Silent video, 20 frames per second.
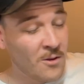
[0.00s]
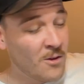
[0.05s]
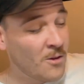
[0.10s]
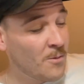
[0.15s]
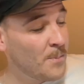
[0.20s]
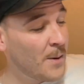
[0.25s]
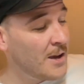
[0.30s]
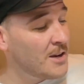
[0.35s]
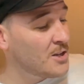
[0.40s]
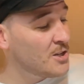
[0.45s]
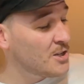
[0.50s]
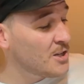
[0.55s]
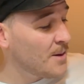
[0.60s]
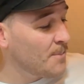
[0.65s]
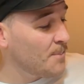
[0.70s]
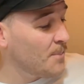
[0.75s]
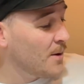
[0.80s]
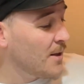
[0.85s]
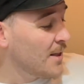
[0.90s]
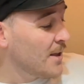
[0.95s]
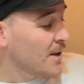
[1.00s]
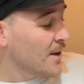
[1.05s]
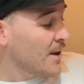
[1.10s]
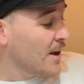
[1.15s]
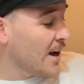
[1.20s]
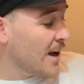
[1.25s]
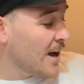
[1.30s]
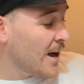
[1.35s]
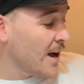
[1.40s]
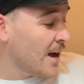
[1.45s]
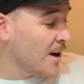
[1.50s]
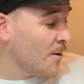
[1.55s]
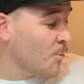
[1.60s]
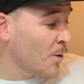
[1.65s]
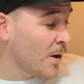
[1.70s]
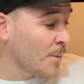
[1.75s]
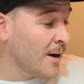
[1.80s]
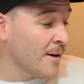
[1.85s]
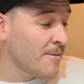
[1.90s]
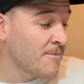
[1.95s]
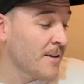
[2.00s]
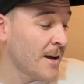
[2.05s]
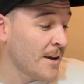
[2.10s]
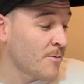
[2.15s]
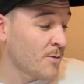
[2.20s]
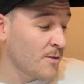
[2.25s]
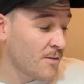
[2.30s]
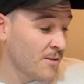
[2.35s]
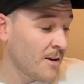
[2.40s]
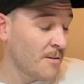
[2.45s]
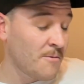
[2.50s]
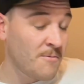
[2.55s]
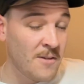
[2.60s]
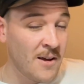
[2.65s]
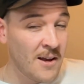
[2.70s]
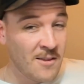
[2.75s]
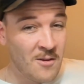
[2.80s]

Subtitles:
Spaceship. One of my favourites that I've found